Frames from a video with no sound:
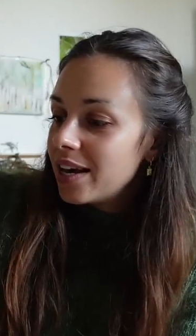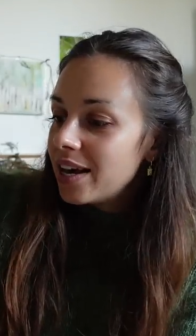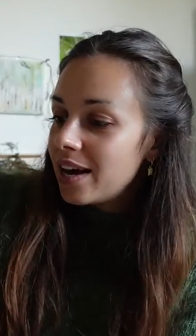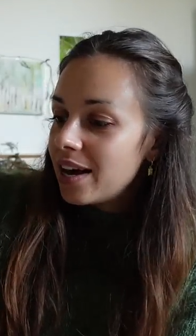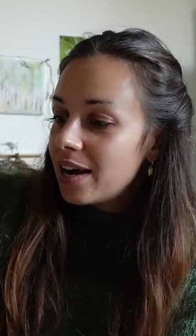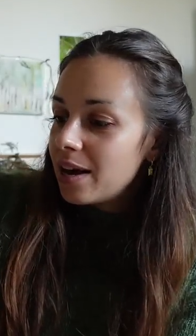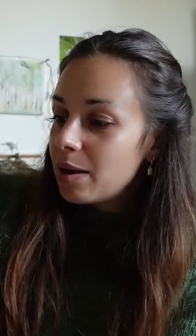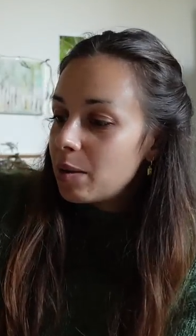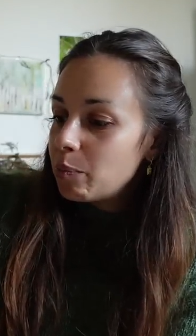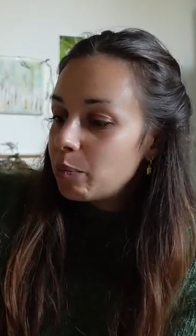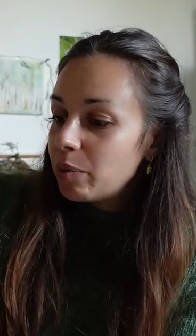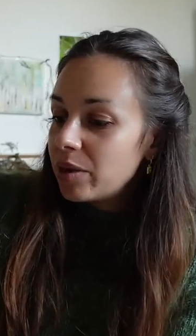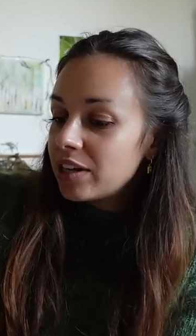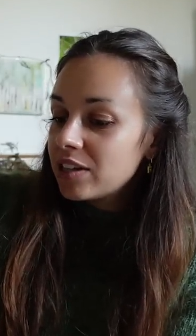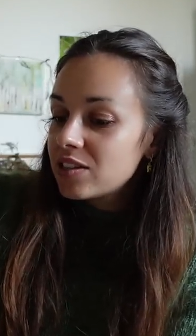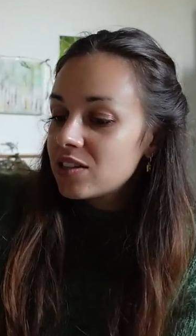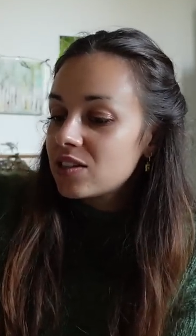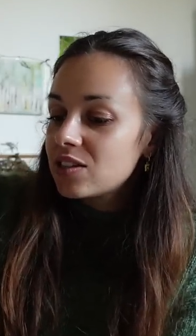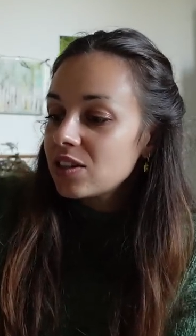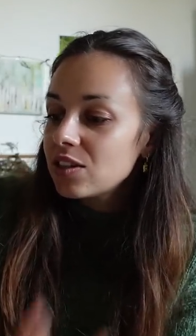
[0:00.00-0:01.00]
um, but
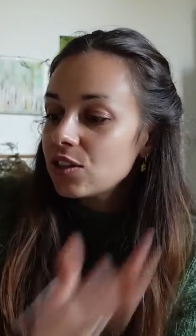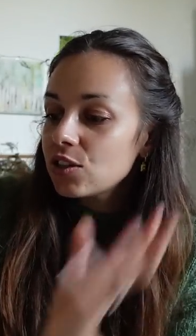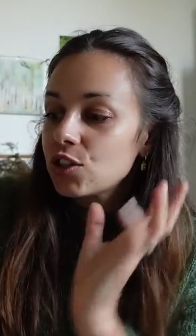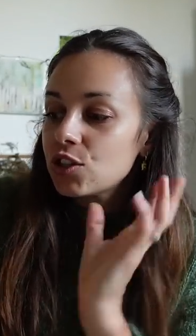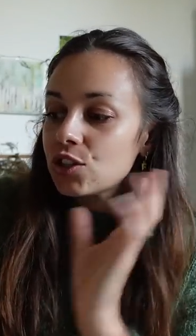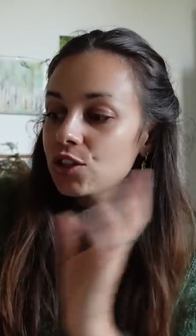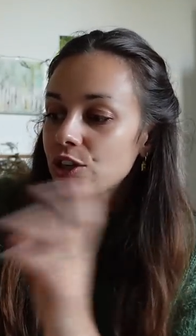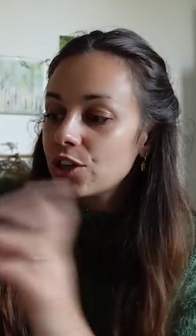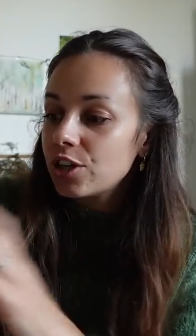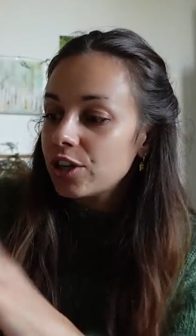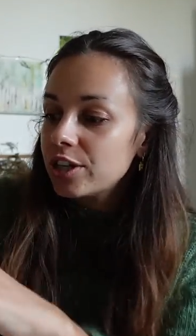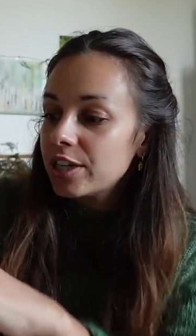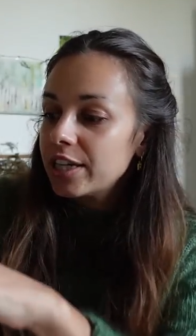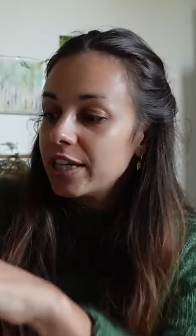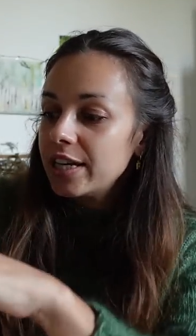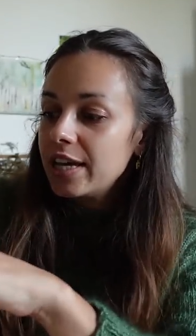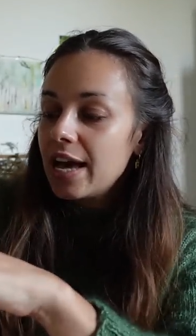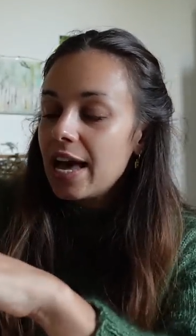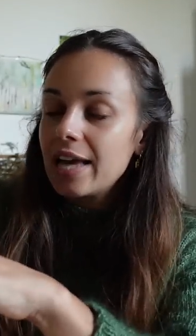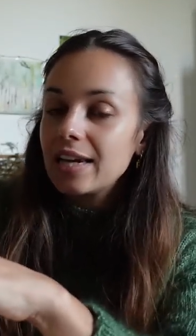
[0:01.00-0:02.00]
it's still
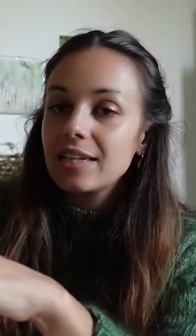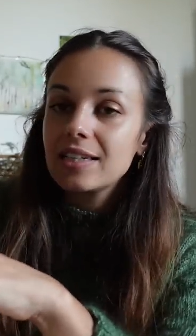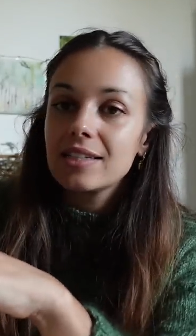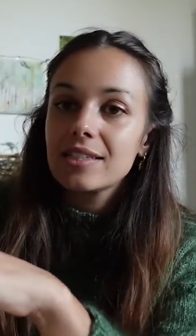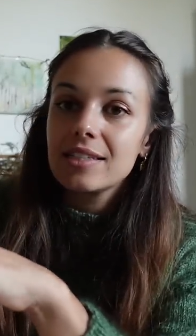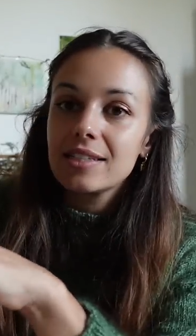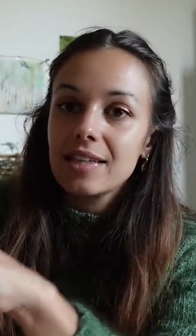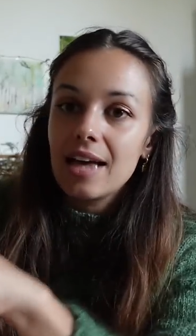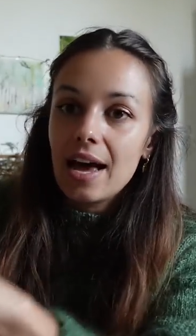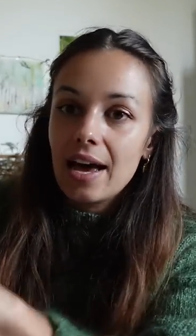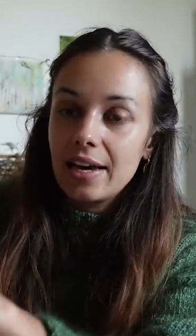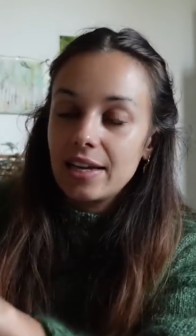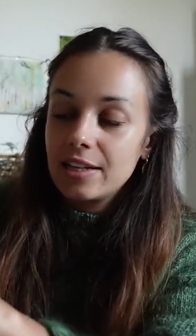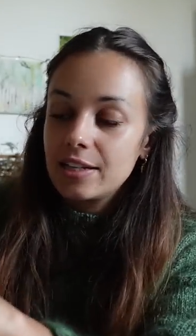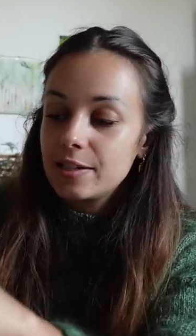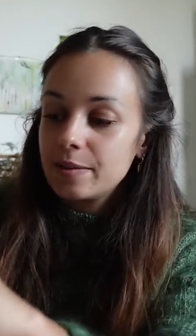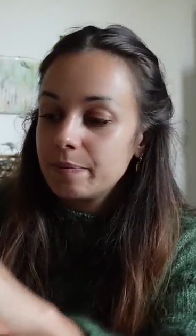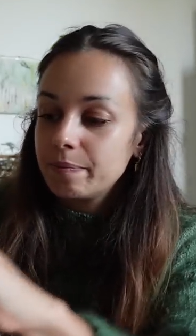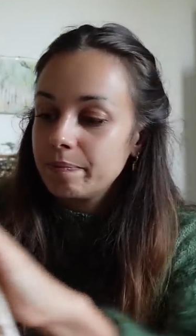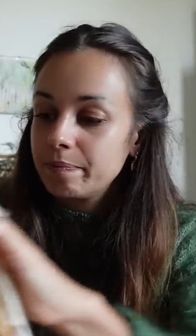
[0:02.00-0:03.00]
sturdy and inside